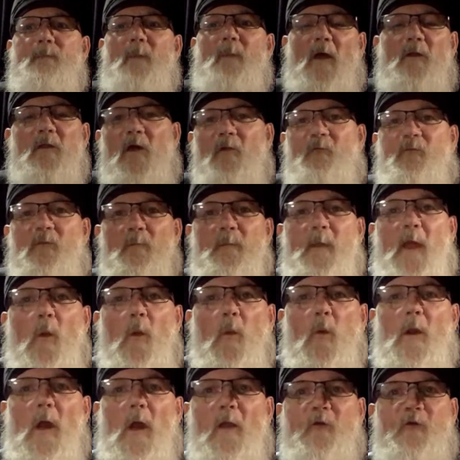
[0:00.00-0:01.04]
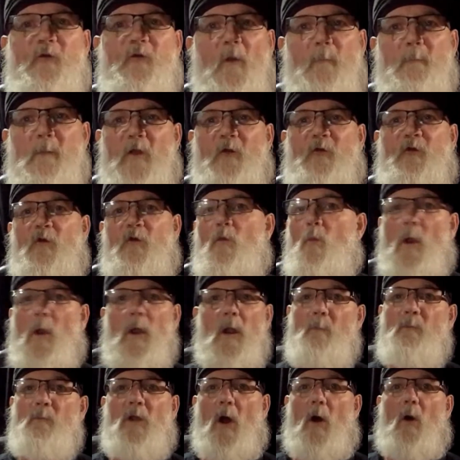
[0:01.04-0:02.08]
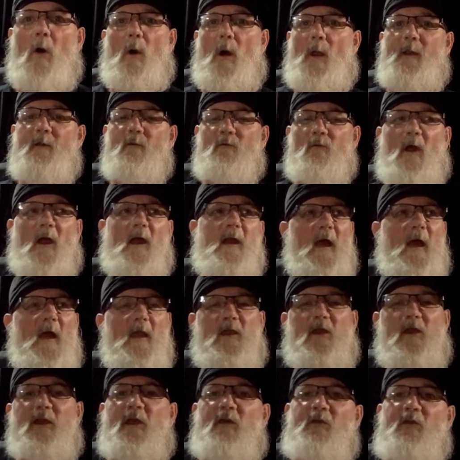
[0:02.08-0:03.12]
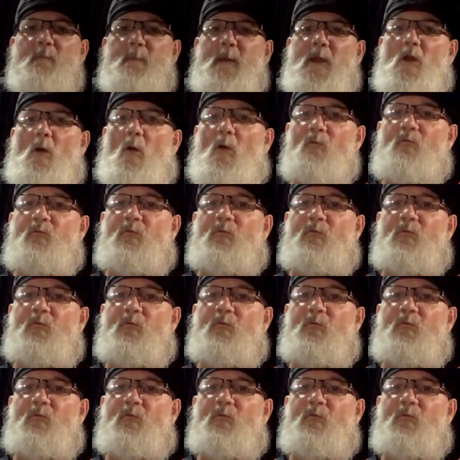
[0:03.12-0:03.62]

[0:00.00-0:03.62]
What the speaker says: And then from there, I'm not sure where I'm going. Right? I could either be going